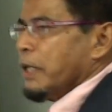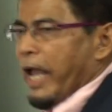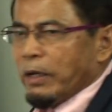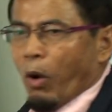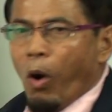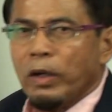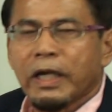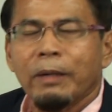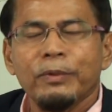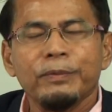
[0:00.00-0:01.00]
and all the
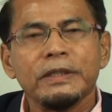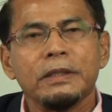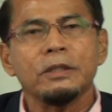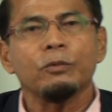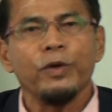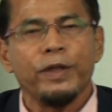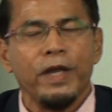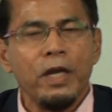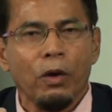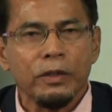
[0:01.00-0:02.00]
capabilities
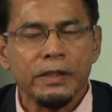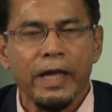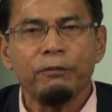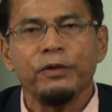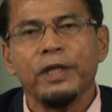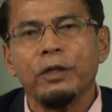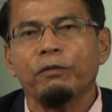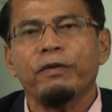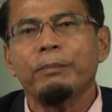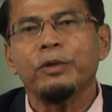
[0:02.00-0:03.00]
within yourself, within
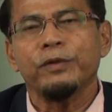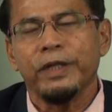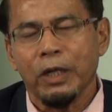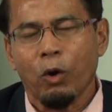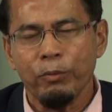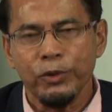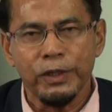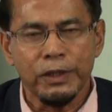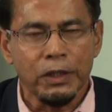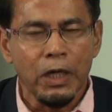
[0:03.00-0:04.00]
your family, within the
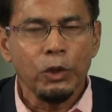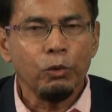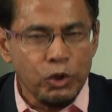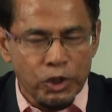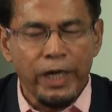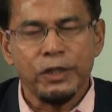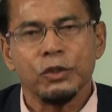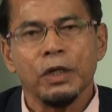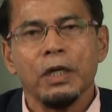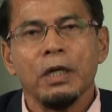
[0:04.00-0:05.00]
community to
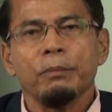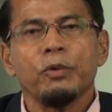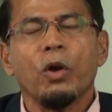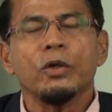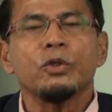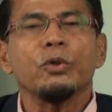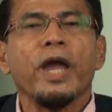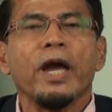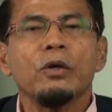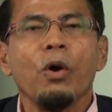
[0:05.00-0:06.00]
change. Because you
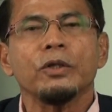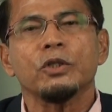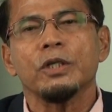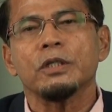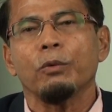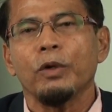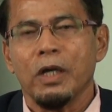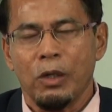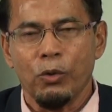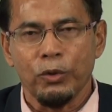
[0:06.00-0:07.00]
cannot change the
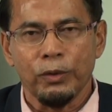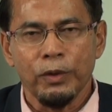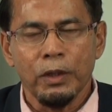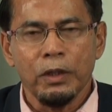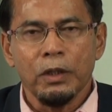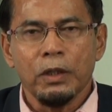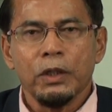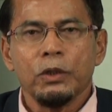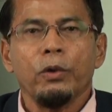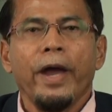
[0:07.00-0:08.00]
world alone.
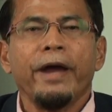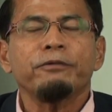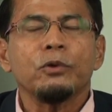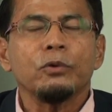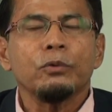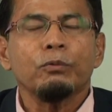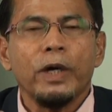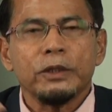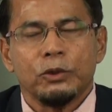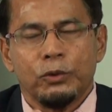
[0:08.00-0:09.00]
You have to
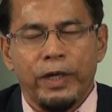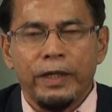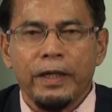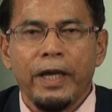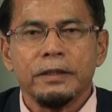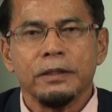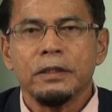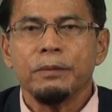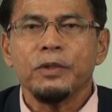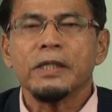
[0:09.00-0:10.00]
work together as a
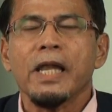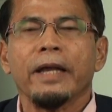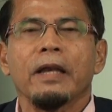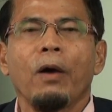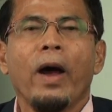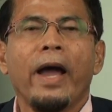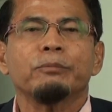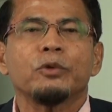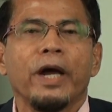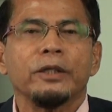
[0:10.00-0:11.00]
team. Just like now,
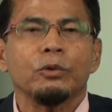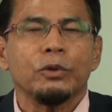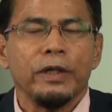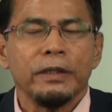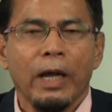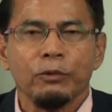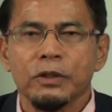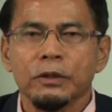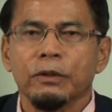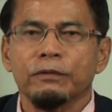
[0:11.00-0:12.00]
I'm trying to train
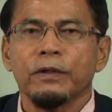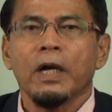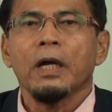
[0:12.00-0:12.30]
thousands of,